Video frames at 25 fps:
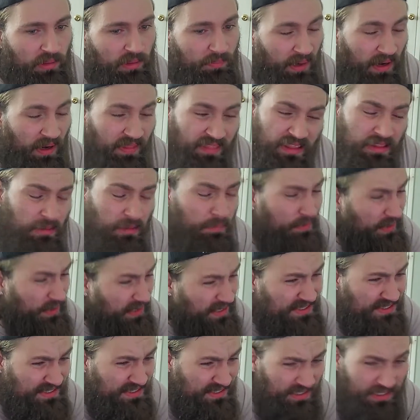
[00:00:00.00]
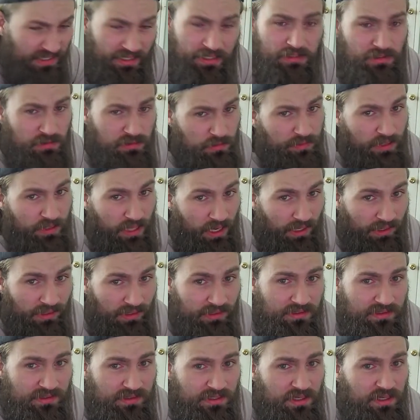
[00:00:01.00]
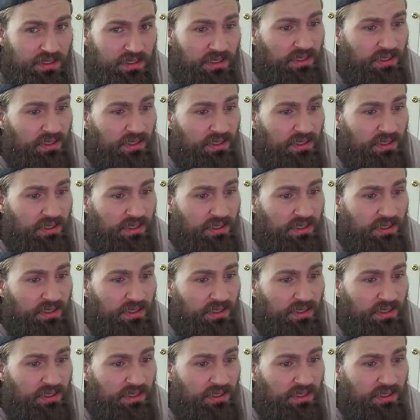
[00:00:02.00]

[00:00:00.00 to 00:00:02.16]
But I think the biggest key, to be honest,